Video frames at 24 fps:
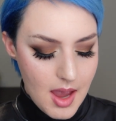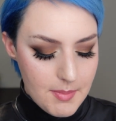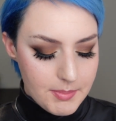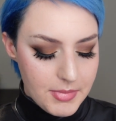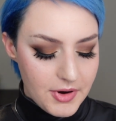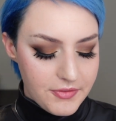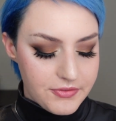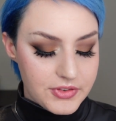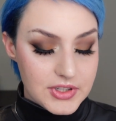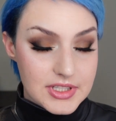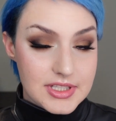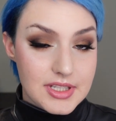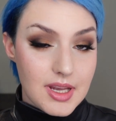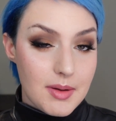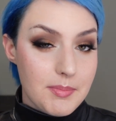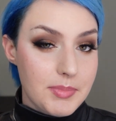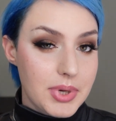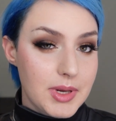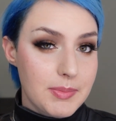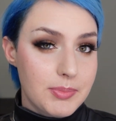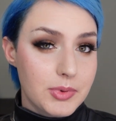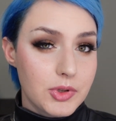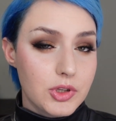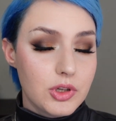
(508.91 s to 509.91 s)
But for some
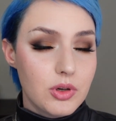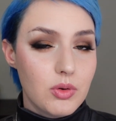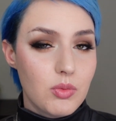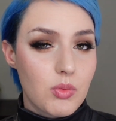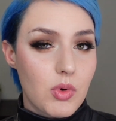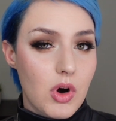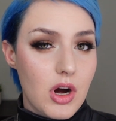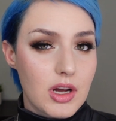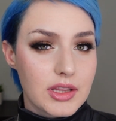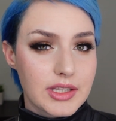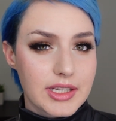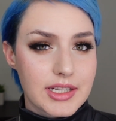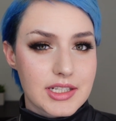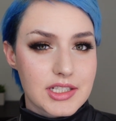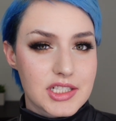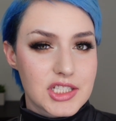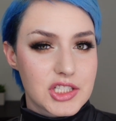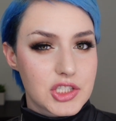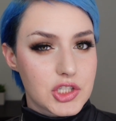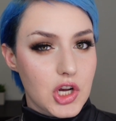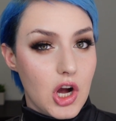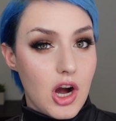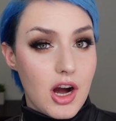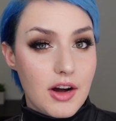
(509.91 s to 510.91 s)
people who want like a
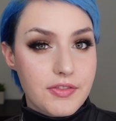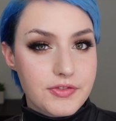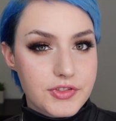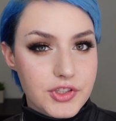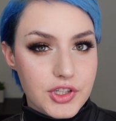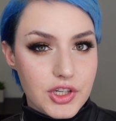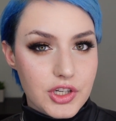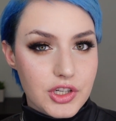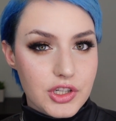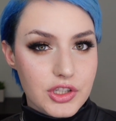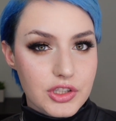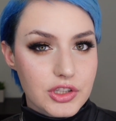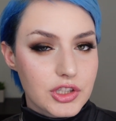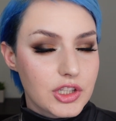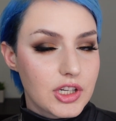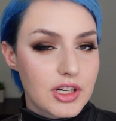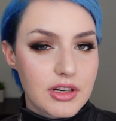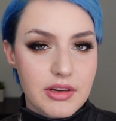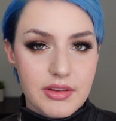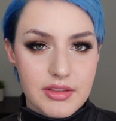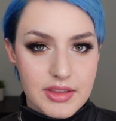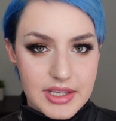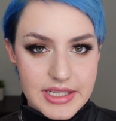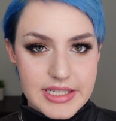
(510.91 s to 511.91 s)
softer
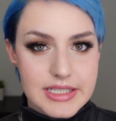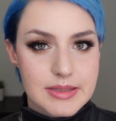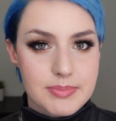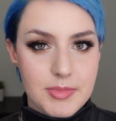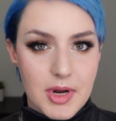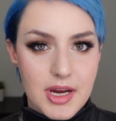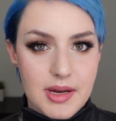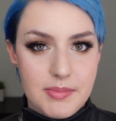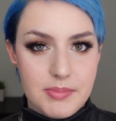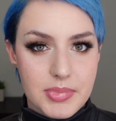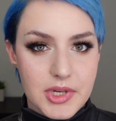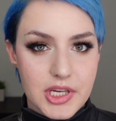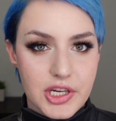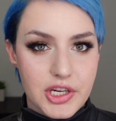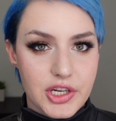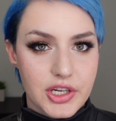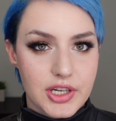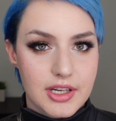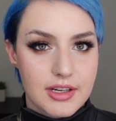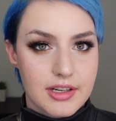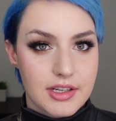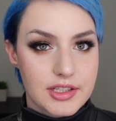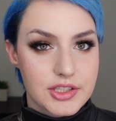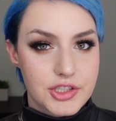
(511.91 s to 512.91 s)
look, these might be
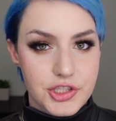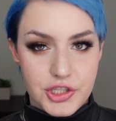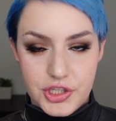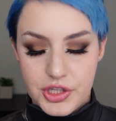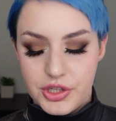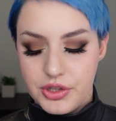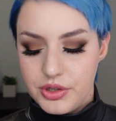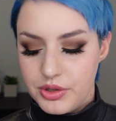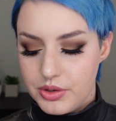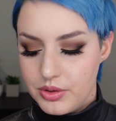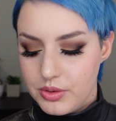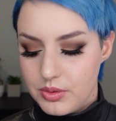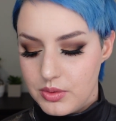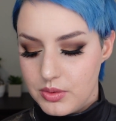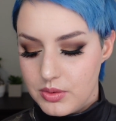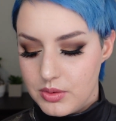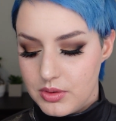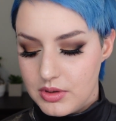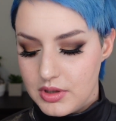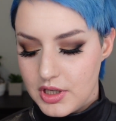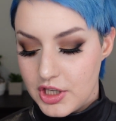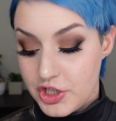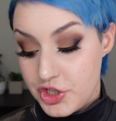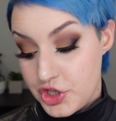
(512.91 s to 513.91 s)
good
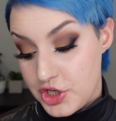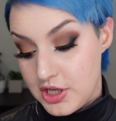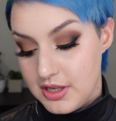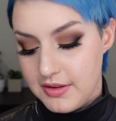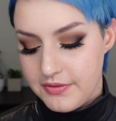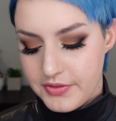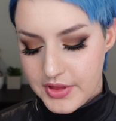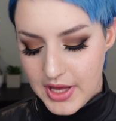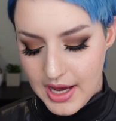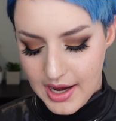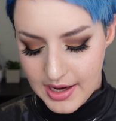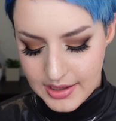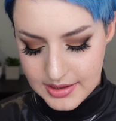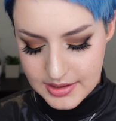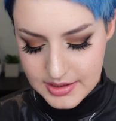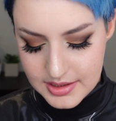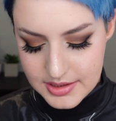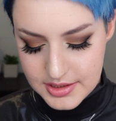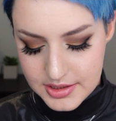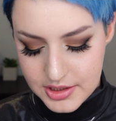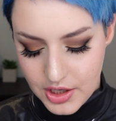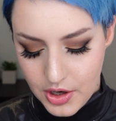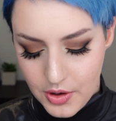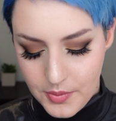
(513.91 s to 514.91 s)
to achieve that.
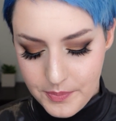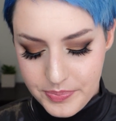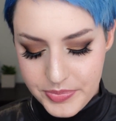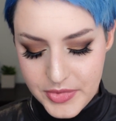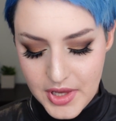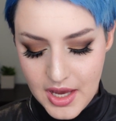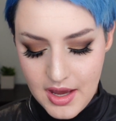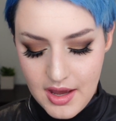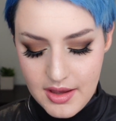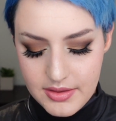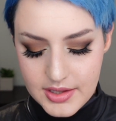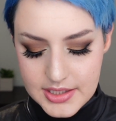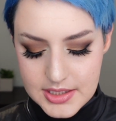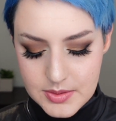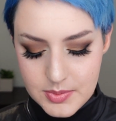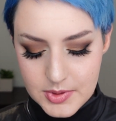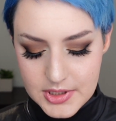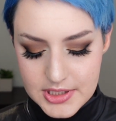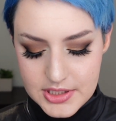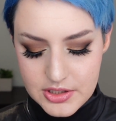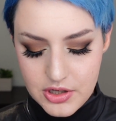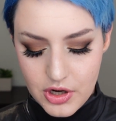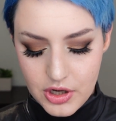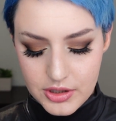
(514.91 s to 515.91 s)
So this
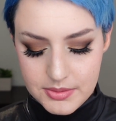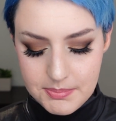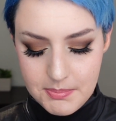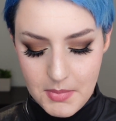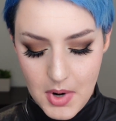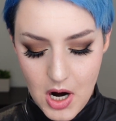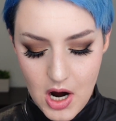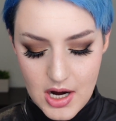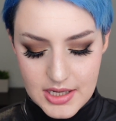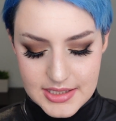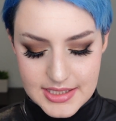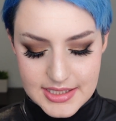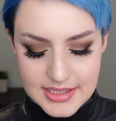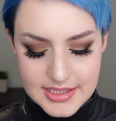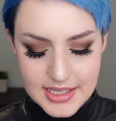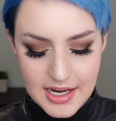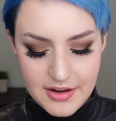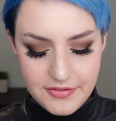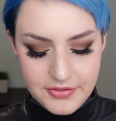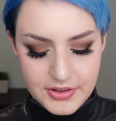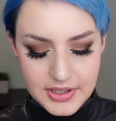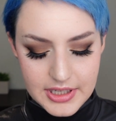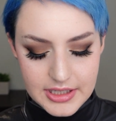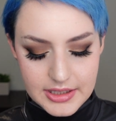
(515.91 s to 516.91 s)
one is called Moss
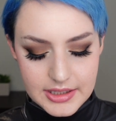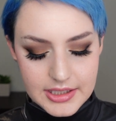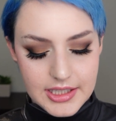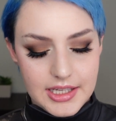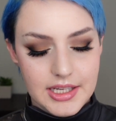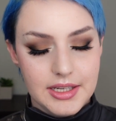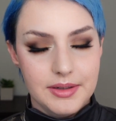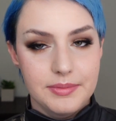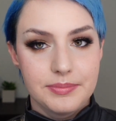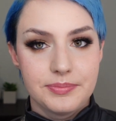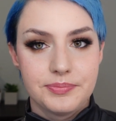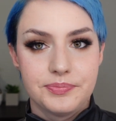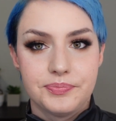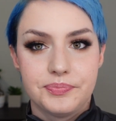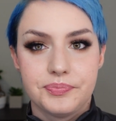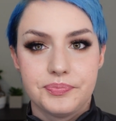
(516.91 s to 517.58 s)
Definitely.